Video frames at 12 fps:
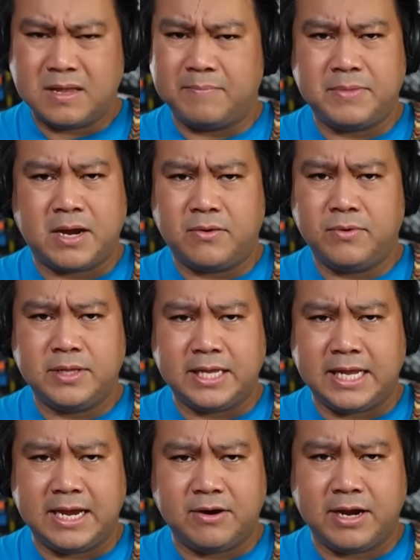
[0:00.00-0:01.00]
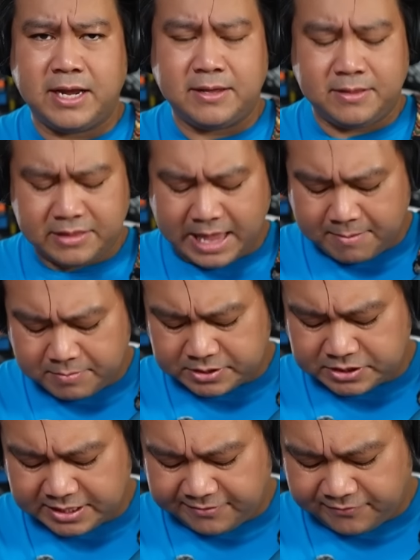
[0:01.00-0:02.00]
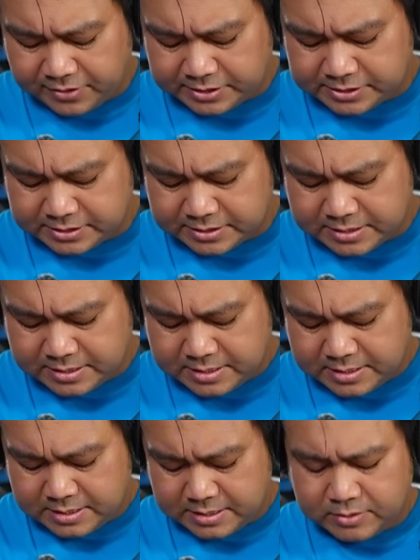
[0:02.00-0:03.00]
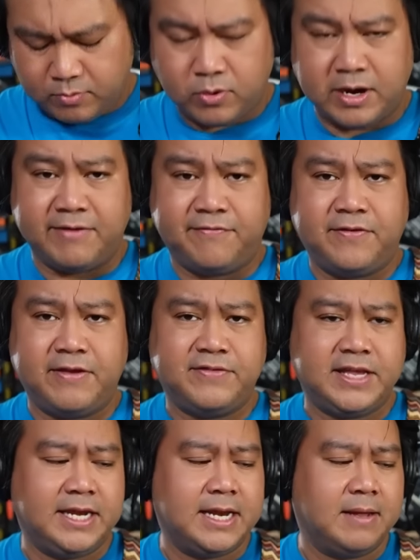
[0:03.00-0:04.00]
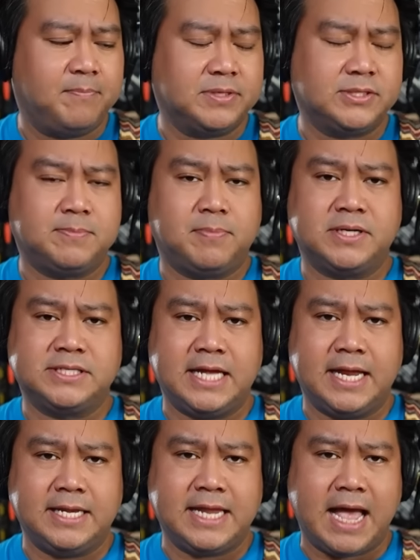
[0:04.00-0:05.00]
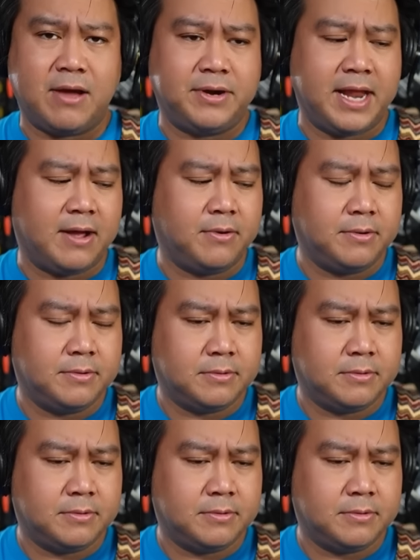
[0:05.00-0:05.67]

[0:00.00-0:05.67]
Not really hearing that much difference. We're at 15% down now.